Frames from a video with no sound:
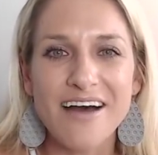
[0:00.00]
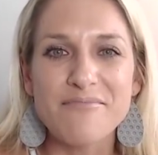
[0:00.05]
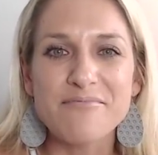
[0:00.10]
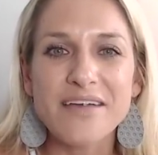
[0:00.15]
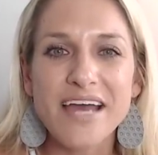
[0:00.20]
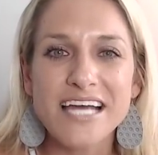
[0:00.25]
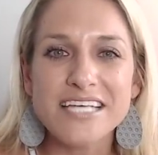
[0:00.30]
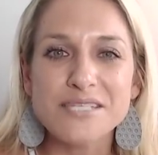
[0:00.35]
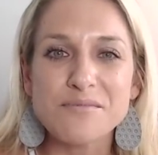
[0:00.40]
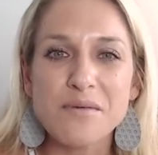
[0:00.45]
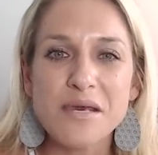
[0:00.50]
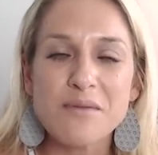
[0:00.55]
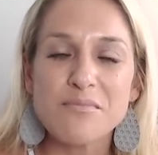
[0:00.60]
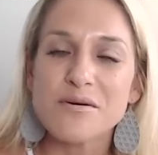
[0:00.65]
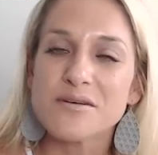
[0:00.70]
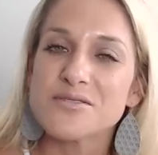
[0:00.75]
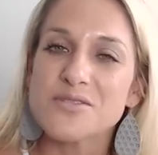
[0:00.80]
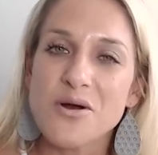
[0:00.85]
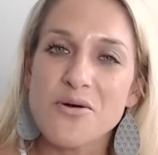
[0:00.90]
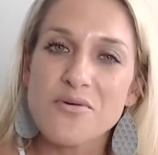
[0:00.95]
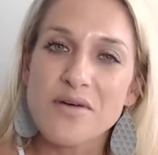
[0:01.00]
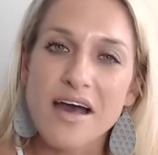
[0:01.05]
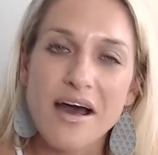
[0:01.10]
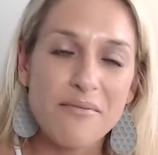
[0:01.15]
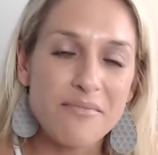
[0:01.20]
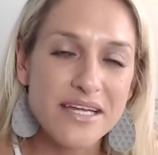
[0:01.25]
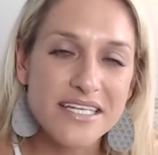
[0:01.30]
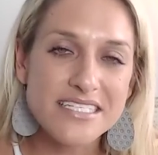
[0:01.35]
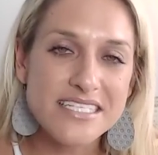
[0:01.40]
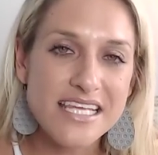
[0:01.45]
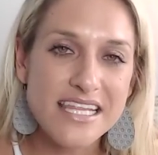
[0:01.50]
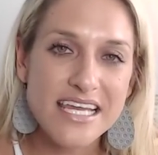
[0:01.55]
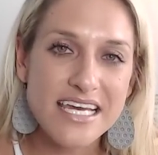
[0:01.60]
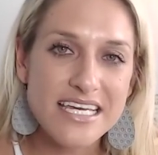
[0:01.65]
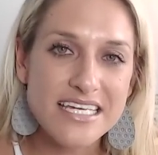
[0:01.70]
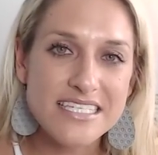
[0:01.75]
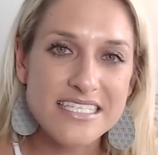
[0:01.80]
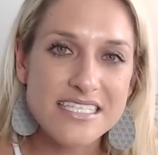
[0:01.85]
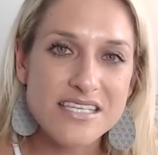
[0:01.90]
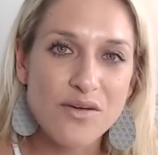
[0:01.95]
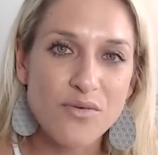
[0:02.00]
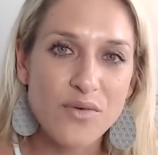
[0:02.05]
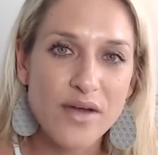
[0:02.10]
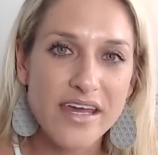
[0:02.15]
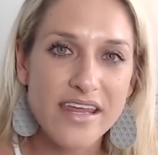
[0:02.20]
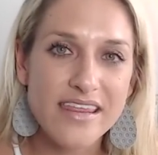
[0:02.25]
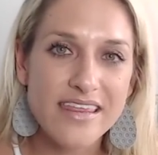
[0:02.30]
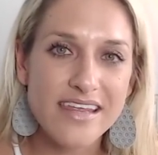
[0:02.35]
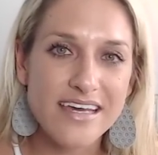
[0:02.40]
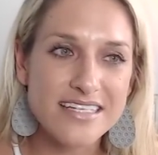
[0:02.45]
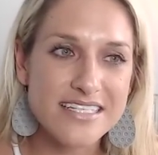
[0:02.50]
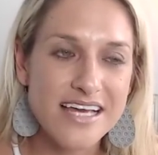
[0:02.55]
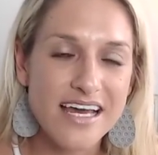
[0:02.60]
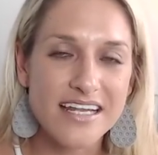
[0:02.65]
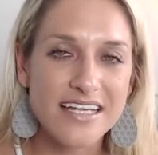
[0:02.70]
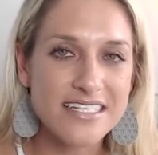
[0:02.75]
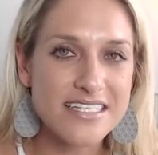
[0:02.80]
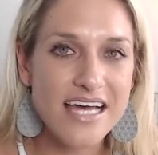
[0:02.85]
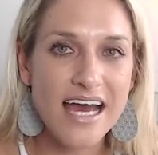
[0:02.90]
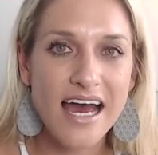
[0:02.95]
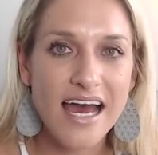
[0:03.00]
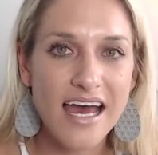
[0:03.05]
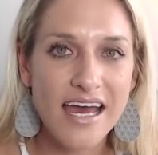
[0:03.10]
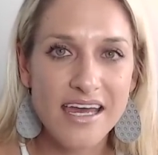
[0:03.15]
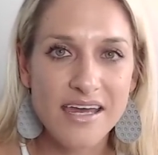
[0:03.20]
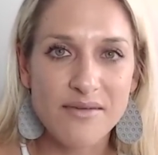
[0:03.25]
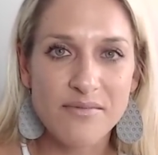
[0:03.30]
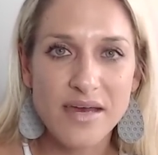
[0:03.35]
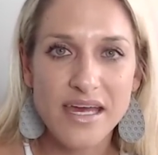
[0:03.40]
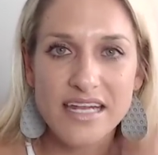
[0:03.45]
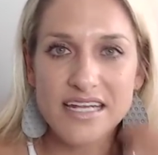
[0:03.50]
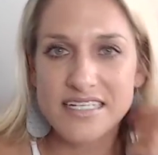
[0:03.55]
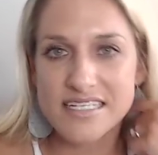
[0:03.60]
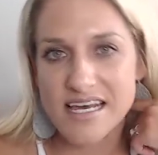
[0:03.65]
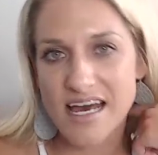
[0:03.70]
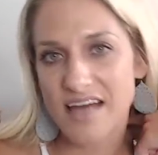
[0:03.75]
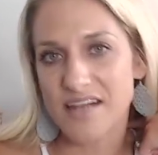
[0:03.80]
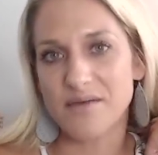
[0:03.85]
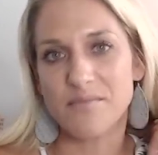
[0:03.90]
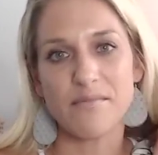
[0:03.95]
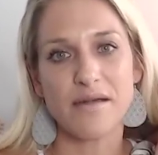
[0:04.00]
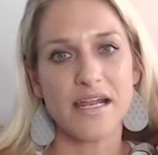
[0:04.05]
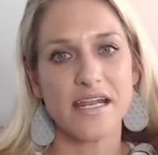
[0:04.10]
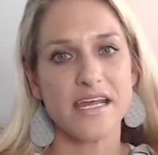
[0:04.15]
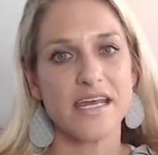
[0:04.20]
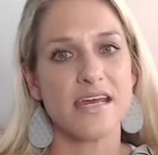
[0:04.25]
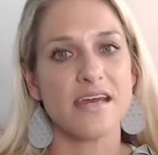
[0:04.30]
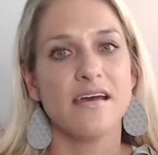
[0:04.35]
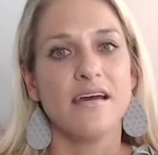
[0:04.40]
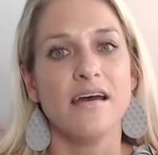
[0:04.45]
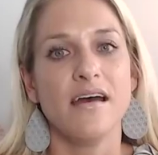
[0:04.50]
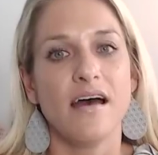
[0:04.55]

Guys, people don't come into this with a ton of time and a ton of money.